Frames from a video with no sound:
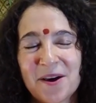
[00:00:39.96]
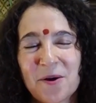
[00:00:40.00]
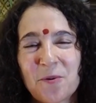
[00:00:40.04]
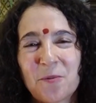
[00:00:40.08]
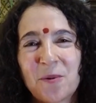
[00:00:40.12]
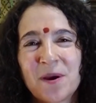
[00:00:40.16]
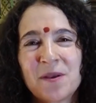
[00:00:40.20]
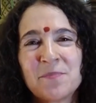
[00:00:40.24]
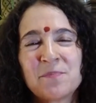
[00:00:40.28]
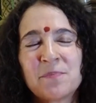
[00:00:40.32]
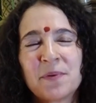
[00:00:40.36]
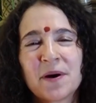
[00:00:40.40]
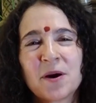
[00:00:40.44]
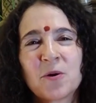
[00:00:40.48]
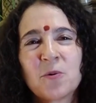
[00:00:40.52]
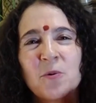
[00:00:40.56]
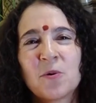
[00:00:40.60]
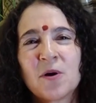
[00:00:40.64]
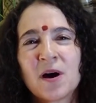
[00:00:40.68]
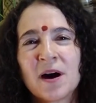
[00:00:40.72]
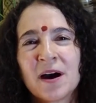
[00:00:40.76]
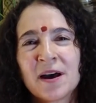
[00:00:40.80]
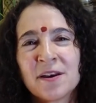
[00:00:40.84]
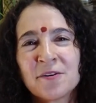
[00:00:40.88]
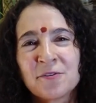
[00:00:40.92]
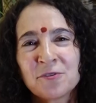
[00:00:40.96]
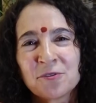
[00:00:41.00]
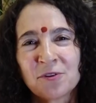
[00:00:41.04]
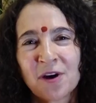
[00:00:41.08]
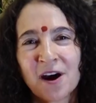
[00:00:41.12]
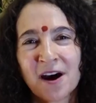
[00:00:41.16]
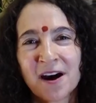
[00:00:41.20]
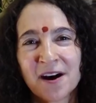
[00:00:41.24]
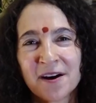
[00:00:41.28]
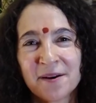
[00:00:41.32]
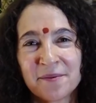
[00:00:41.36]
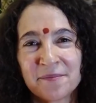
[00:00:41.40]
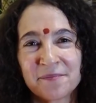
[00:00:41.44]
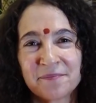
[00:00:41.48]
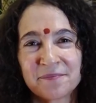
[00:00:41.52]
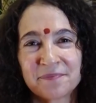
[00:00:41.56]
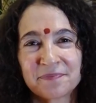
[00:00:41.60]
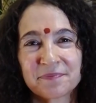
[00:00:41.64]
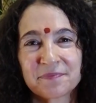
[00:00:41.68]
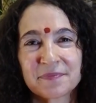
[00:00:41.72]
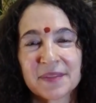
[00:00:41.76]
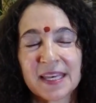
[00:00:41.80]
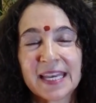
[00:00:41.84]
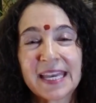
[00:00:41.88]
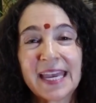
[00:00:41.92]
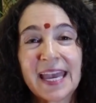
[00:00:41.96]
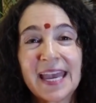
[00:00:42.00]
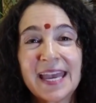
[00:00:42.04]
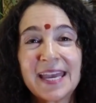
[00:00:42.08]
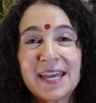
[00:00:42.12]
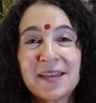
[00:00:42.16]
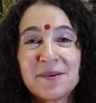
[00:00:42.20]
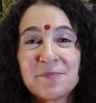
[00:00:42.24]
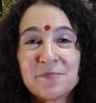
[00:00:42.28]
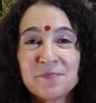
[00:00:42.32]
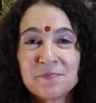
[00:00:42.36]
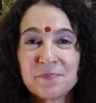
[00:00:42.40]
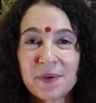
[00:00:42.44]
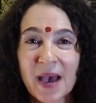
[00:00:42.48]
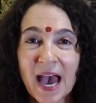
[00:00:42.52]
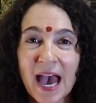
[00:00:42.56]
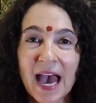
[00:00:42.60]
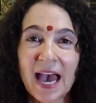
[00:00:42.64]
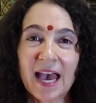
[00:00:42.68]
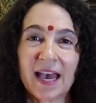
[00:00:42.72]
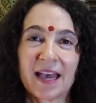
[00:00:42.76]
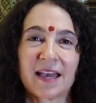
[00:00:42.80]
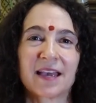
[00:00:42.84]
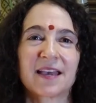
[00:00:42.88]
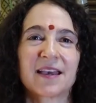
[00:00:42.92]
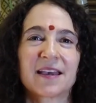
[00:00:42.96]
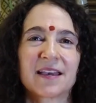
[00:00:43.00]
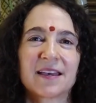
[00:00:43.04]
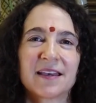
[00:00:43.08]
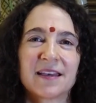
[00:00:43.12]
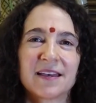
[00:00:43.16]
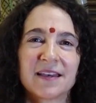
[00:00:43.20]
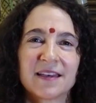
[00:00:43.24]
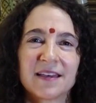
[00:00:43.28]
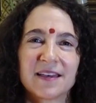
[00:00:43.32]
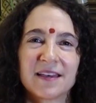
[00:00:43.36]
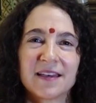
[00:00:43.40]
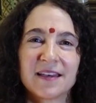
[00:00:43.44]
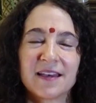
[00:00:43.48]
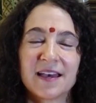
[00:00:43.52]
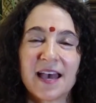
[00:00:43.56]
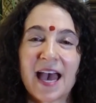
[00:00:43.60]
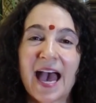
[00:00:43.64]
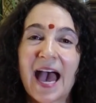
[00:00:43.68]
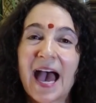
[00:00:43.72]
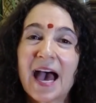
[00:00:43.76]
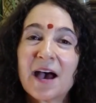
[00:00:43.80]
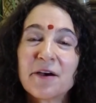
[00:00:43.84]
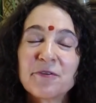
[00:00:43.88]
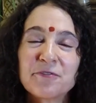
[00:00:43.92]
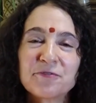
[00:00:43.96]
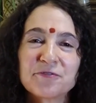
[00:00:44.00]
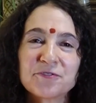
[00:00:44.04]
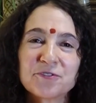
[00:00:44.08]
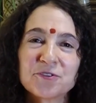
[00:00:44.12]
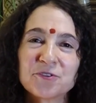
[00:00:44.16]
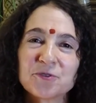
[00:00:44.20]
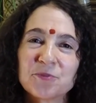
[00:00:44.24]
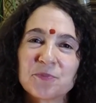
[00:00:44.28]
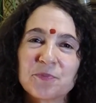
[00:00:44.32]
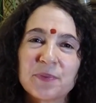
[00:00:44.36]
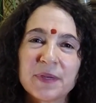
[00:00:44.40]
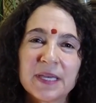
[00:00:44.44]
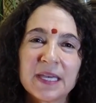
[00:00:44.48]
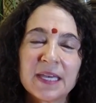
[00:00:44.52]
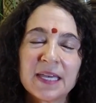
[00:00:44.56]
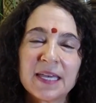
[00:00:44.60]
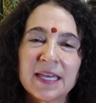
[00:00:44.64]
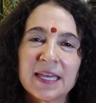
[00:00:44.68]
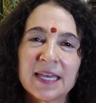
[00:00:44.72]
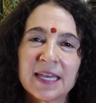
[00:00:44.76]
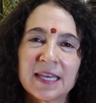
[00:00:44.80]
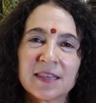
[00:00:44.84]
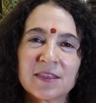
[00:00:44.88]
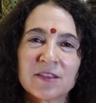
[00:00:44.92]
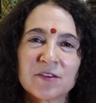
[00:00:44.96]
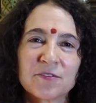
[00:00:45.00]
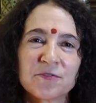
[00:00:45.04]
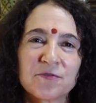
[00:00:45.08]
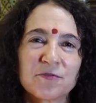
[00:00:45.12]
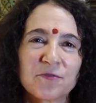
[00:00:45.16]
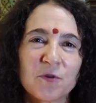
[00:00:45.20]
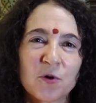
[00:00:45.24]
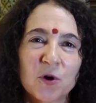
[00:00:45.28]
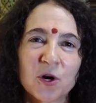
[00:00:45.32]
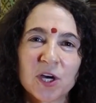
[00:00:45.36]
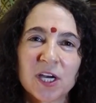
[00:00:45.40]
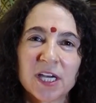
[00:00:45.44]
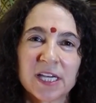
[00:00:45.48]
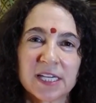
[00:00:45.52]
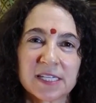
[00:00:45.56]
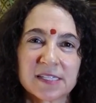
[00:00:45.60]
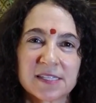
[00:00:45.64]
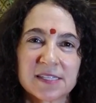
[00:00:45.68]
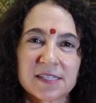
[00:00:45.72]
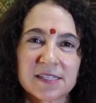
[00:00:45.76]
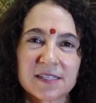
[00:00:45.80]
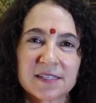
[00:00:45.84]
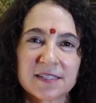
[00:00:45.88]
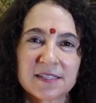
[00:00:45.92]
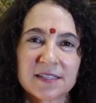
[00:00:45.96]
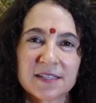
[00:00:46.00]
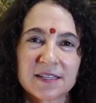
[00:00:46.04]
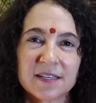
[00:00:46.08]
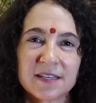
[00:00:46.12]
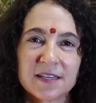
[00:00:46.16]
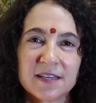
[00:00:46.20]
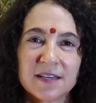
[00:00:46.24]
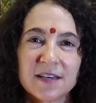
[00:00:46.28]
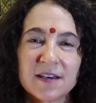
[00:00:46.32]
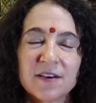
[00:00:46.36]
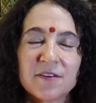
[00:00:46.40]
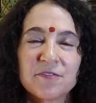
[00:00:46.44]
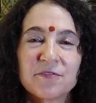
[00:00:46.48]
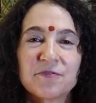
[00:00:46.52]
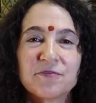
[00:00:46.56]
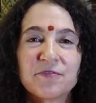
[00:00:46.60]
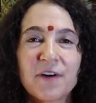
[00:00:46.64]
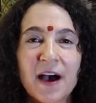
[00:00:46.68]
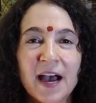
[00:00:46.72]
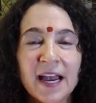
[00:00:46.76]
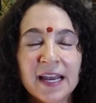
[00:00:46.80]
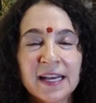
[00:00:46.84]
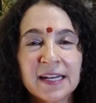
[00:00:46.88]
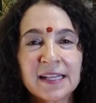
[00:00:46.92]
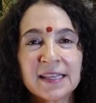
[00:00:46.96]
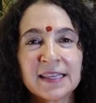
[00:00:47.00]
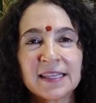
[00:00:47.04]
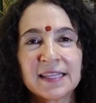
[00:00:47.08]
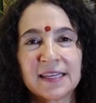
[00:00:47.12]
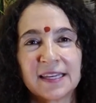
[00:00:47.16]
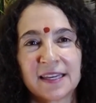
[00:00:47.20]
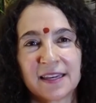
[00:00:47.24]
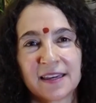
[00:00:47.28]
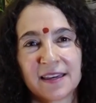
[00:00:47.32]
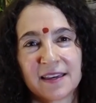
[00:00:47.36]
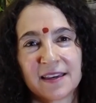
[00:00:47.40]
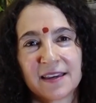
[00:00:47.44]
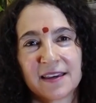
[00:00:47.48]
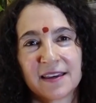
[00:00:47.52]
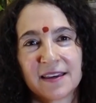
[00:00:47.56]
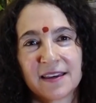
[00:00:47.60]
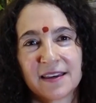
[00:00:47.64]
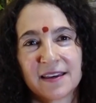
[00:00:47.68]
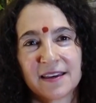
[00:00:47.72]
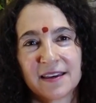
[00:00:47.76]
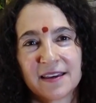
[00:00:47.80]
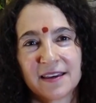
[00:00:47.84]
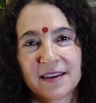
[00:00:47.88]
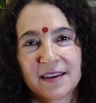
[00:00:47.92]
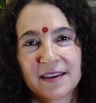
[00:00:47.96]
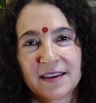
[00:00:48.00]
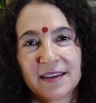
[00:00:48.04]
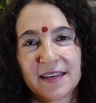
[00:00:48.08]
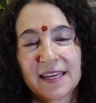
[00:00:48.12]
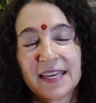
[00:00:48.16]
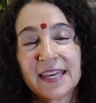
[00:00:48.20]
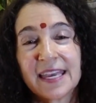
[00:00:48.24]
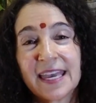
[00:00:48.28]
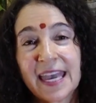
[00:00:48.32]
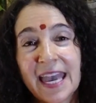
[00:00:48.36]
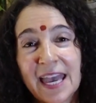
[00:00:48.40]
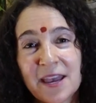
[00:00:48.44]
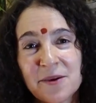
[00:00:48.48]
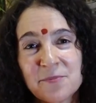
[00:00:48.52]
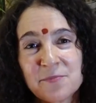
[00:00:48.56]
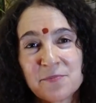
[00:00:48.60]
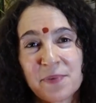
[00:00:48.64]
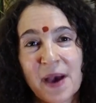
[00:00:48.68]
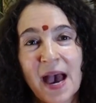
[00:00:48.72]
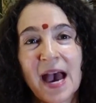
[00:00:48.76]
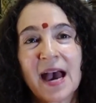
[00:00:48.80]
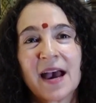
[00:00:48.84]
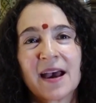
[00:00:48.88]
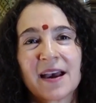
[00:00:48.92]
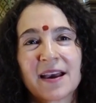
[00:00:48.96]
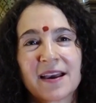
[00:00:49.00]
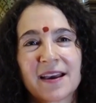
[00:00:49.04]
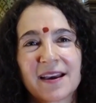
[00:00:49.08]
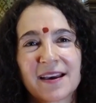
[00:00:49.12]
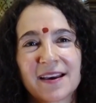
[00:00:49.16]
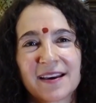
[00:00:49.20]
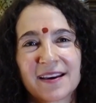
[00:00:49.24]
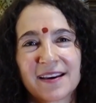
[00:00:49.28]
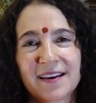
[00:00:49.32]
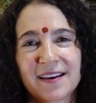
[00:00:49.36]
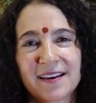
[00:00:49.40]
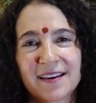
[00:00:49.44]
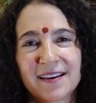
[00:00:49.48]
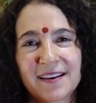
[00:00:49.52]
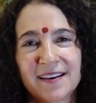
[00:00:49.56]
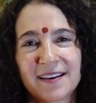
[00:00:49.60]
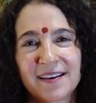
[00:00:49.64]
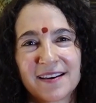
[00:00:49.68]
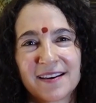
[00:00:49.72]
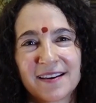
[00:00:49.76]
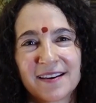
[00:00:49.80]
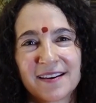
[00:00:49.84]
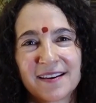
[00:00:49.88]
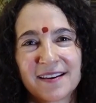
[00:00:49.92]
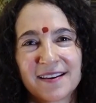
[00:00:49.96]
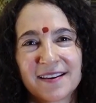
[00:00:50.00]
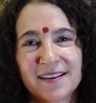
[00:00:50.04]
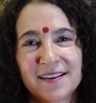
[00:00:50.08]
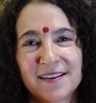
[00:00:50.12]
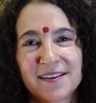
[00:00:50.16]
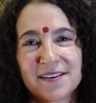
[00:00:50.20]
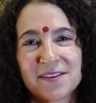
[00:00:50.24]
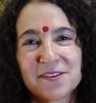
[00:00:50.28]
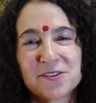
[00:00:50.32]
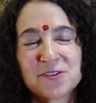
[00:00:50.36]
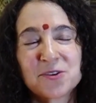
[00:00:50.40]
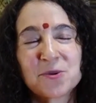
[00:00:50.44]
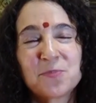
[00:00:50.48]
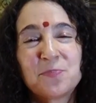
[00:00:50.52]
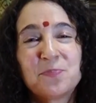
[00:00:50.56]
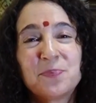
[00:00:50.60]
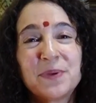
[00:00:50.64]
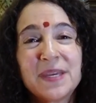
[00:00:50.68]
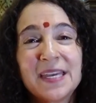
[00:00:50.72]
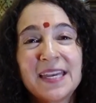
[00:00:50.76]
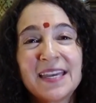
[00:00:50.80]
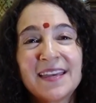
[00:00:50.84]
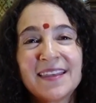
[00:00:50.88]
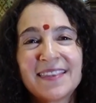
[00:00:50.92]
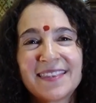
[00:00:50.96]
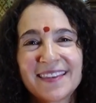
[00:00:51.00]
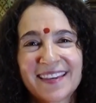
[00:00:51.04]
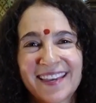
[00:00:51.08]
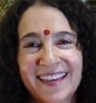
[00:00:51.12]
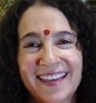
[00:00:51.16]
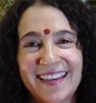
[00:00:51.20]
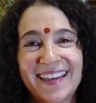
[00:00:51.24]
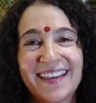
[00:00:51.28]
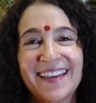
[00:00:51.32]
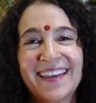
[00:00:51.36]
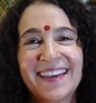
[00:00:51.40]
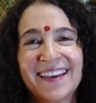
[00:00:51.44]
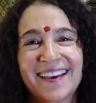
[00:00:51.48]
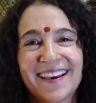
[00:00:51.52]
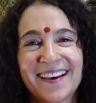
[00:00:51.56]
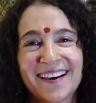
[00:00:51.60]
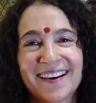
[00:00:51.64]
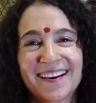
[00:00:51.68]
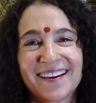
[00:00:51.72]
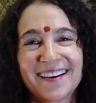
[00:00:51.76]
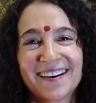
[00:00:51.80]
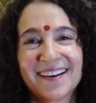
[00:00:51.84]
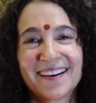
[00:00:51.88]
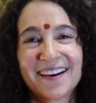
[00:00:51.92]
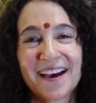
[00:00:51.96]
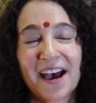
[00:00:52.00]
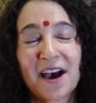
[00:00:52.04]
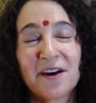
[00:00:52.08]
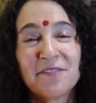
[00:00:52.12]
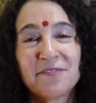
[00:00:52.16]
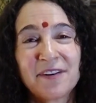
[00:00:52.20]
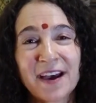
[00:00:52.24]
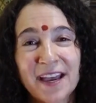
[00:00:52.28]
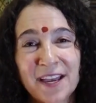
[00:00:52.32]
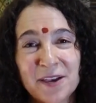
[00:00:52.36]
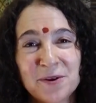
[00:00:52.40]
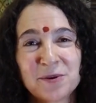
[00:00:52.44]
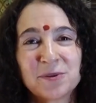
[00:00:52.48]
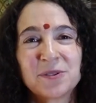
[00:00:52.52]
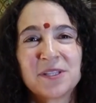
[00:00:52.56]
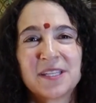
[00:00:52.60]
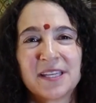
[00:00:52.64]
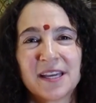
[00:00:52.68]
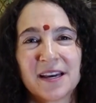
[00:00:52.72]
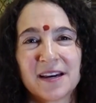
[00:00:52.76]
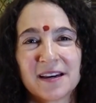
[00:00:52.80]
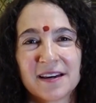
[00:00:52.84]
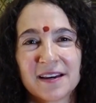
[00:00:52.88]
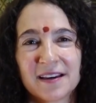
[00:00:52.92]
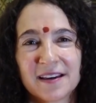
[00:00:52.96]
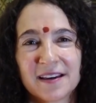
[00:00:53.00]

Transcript: when Bhagawan Ram came back after being in the forest. Finally, he came back to be the king of Ayodhya.